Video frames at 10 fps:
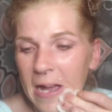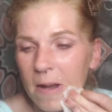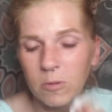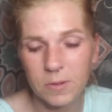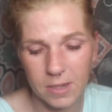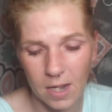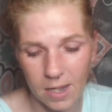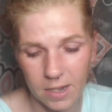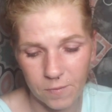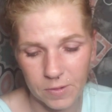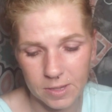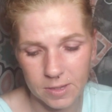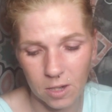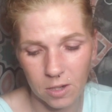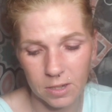I will die if
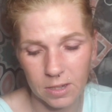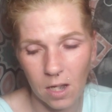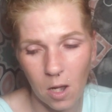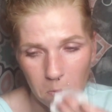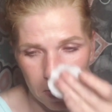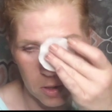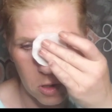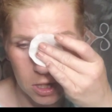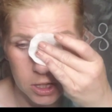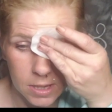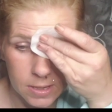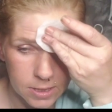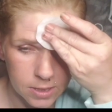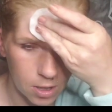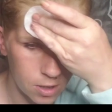it's dirty. Oh my gosh,
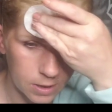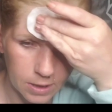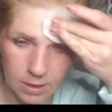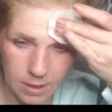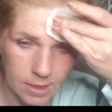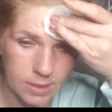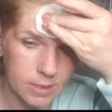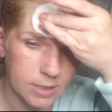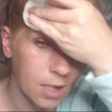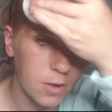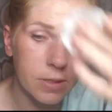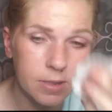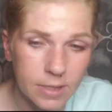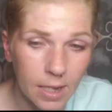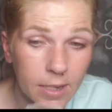it's dirty. That is so
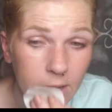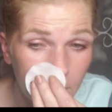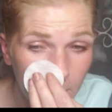insane to